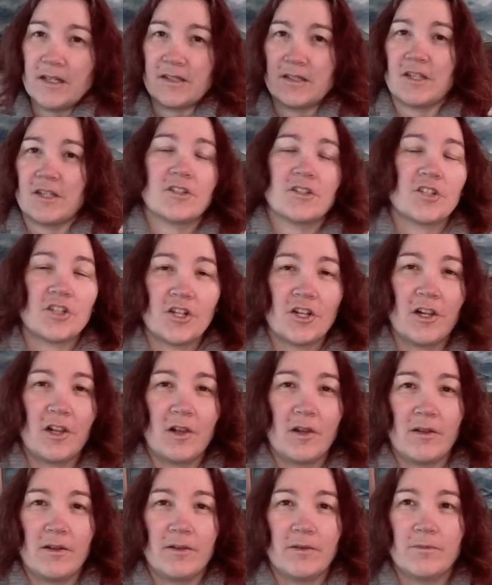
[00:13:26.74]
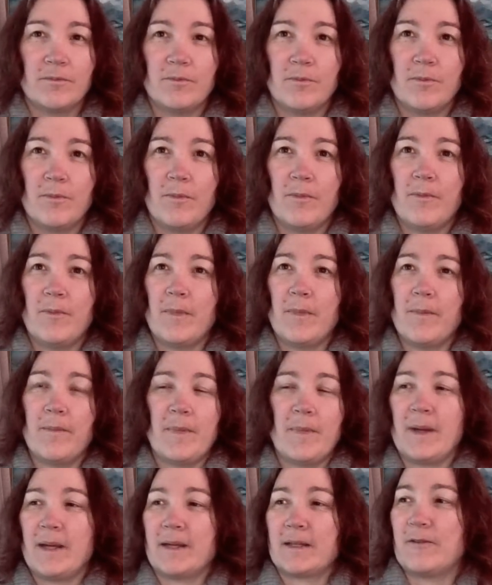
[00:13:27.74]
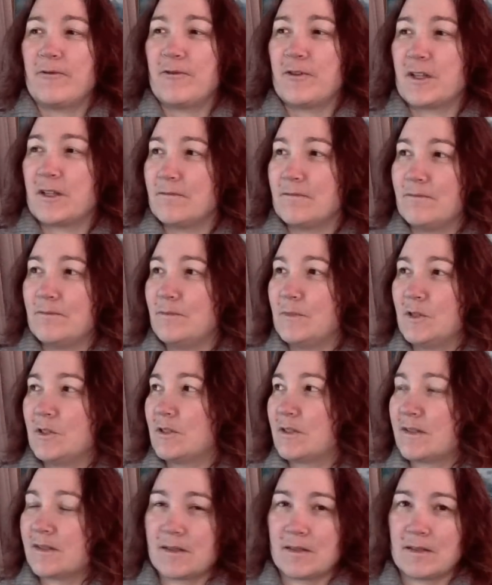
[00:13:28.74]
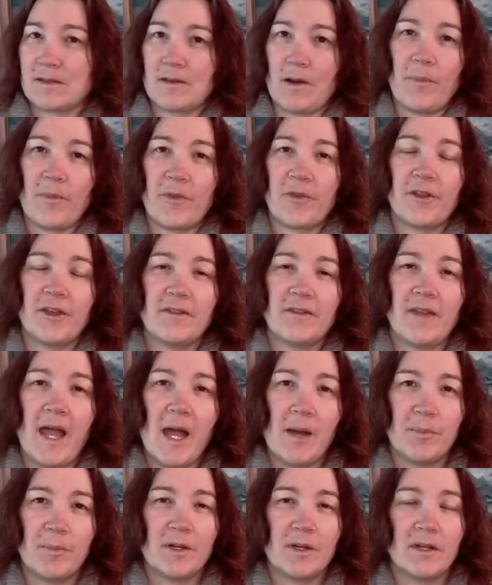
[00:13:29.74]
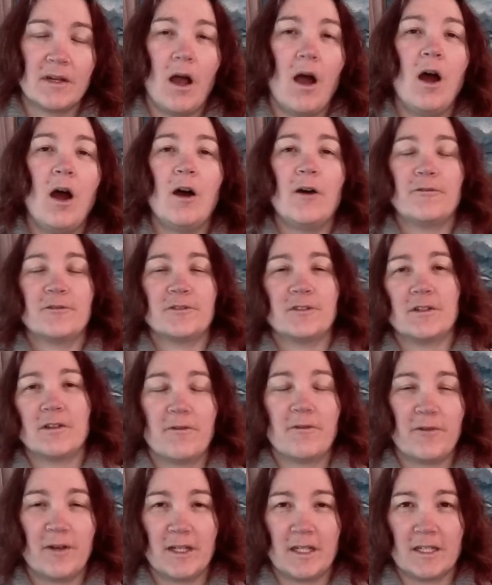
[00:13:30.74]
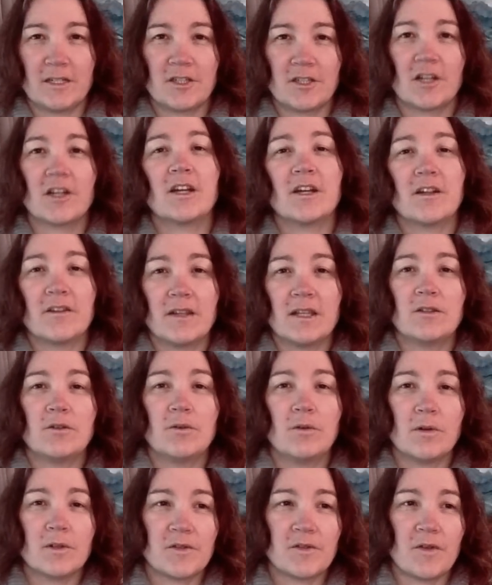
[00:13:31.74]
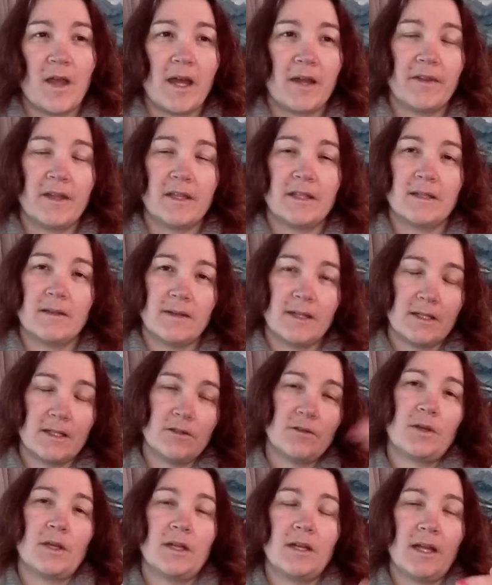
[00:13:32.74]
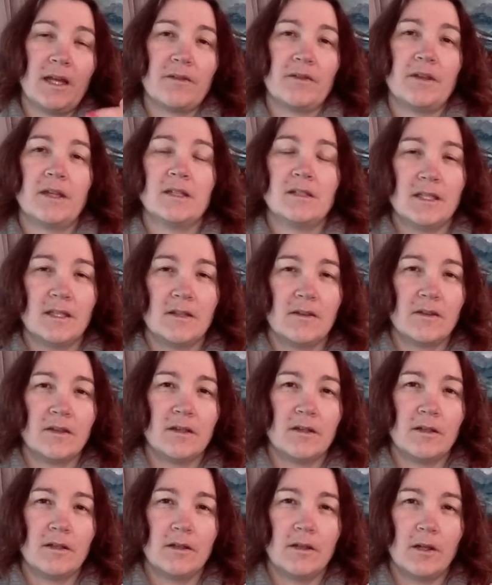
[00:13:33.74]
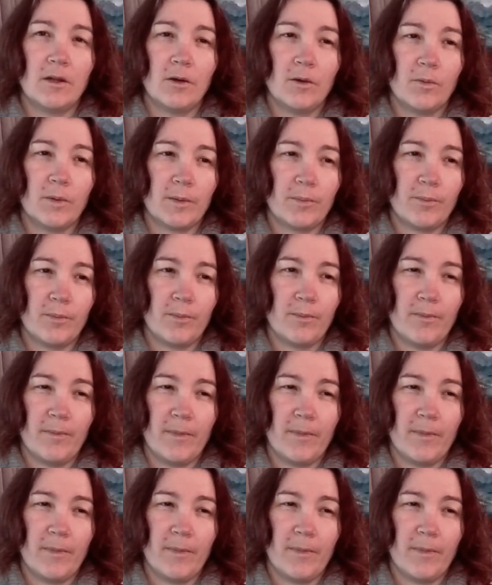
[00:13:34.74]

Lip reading: essential magnificent something happening after the financial year, then you also add that, and then you can add that in the lower